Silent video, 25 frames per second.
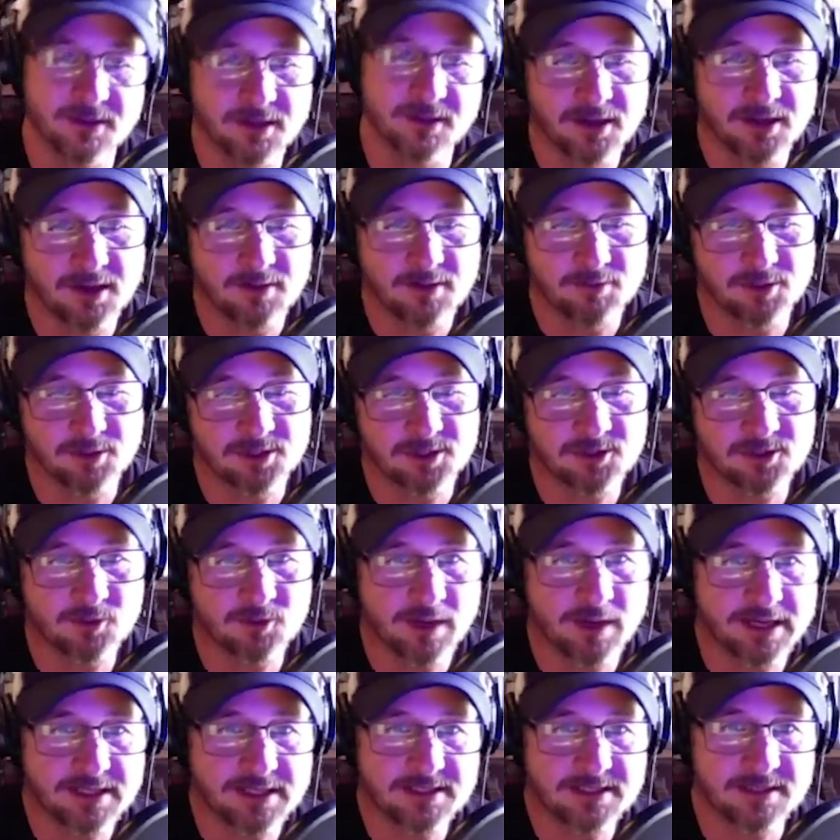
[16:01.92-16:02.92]

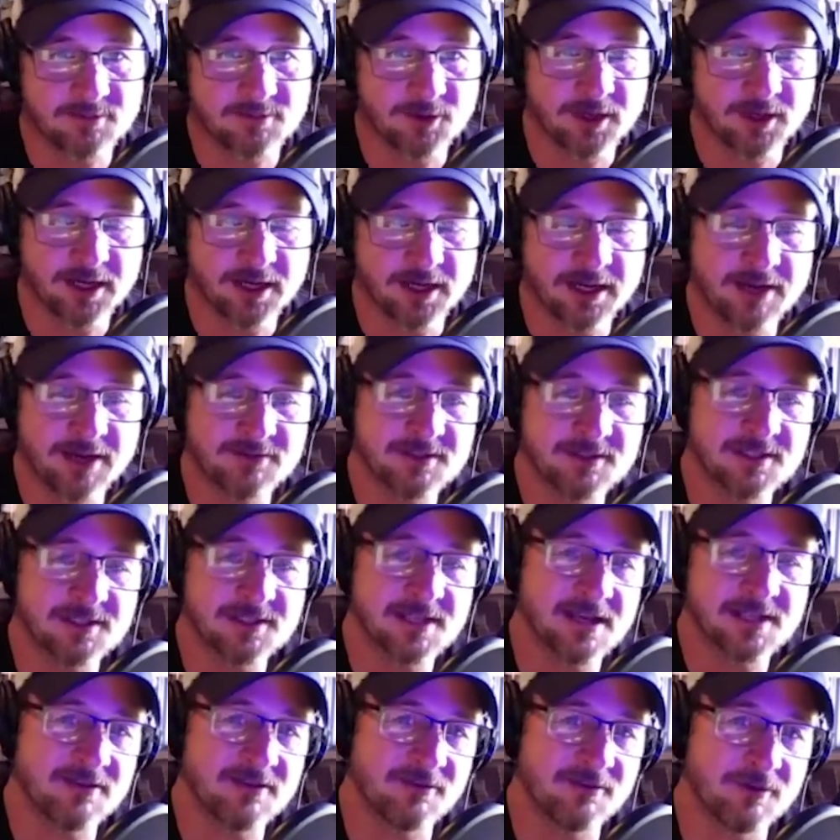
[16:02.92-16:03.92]
persuade someone, and I was just
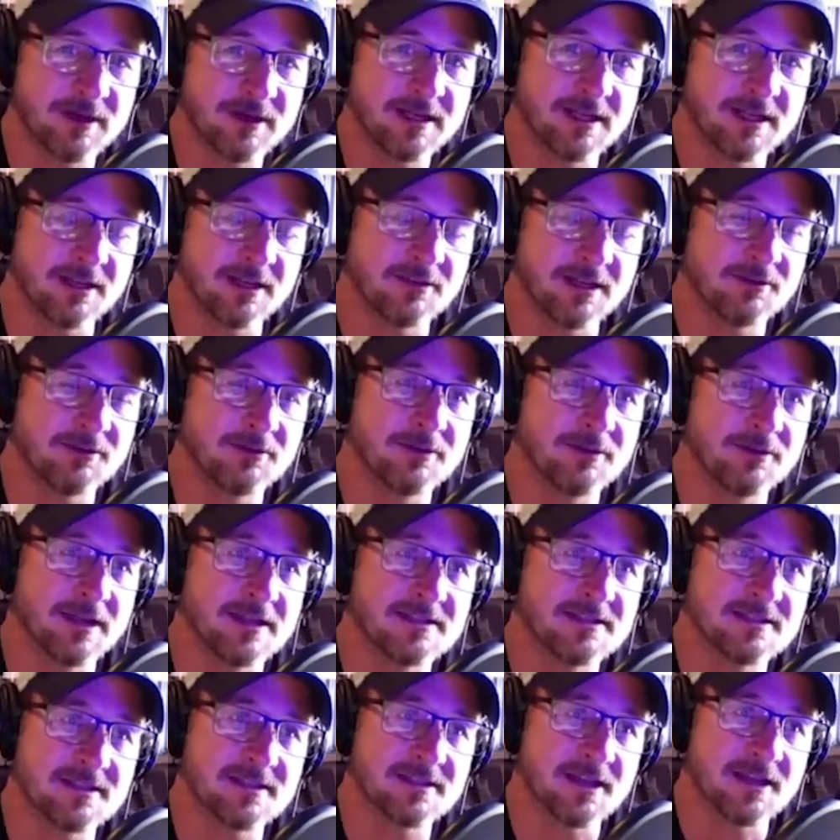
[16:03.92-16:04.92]
kind of reading through that
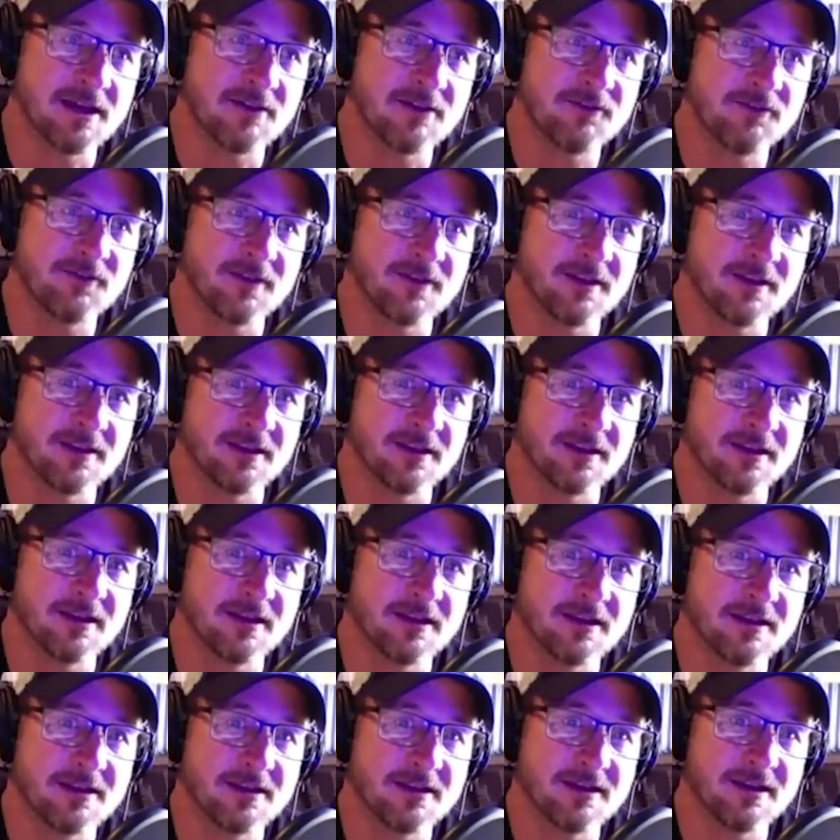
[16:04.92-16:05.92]
stuff. And,
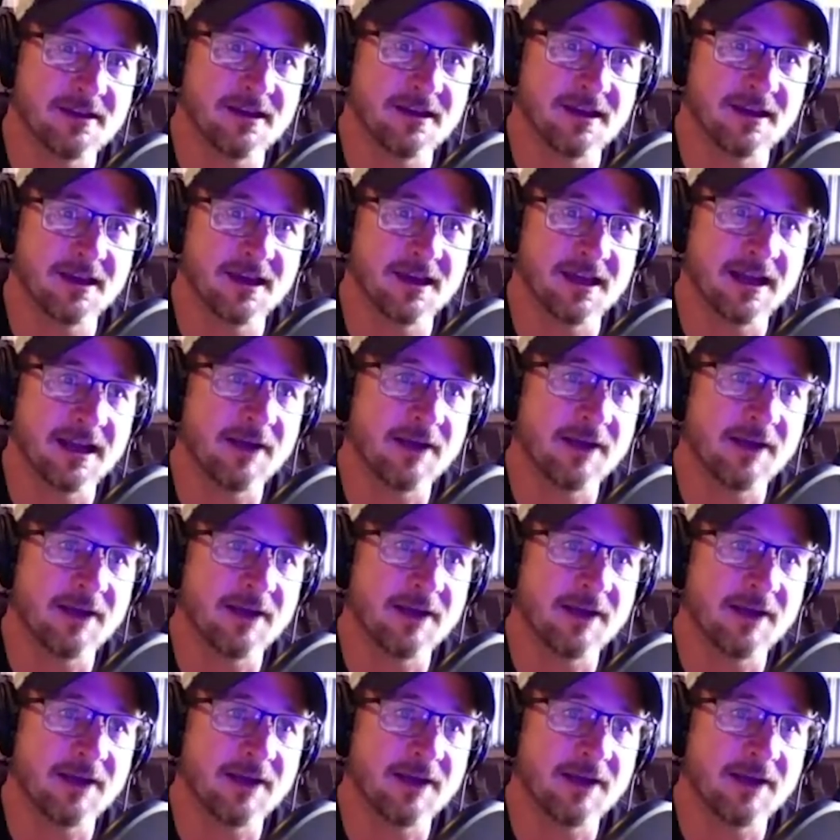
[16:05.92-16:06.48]
and I,